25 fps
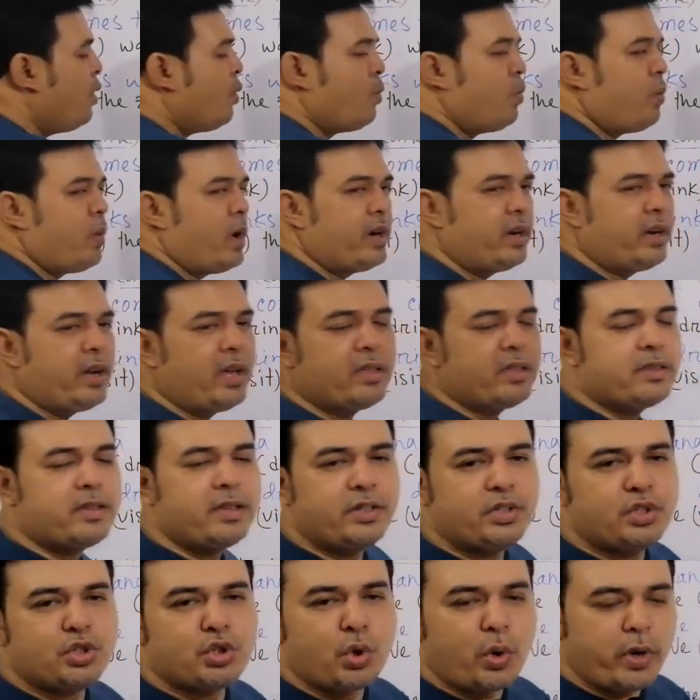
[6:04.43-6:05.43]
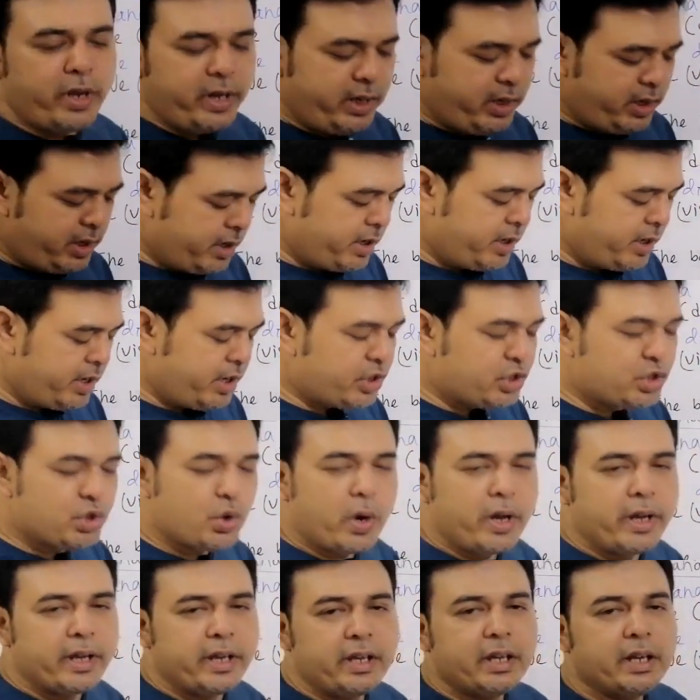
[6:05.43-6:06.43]
What does it showing? It's
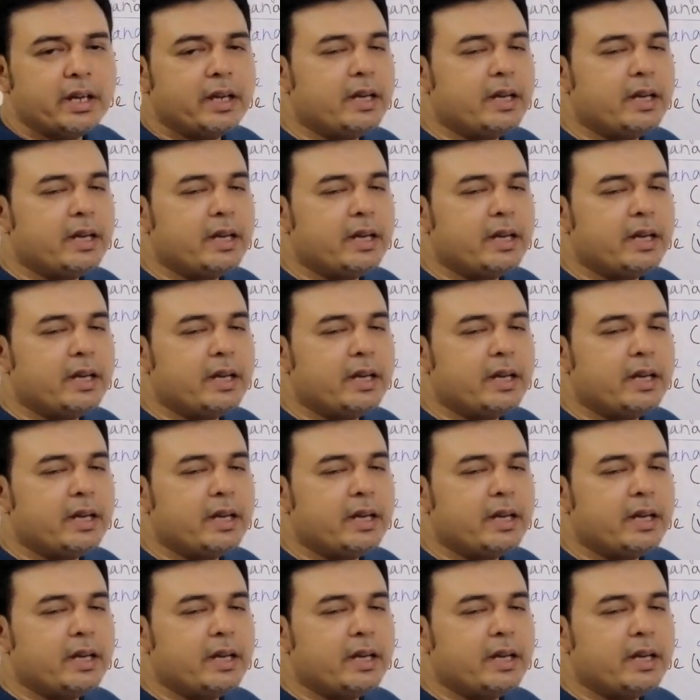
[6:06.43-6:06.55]
showing